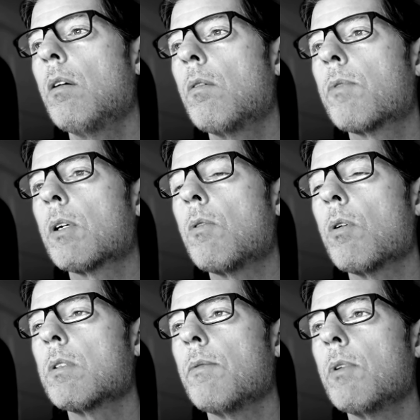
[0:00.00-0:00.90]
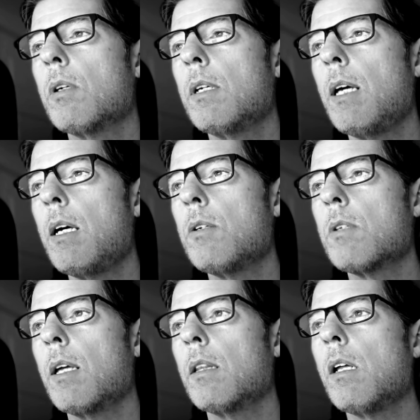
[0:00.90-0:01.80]
over the course of 30
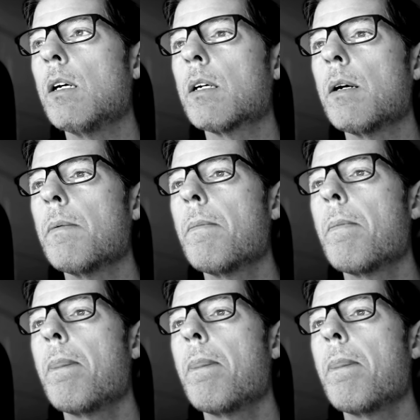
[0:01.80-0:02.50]
days and longer.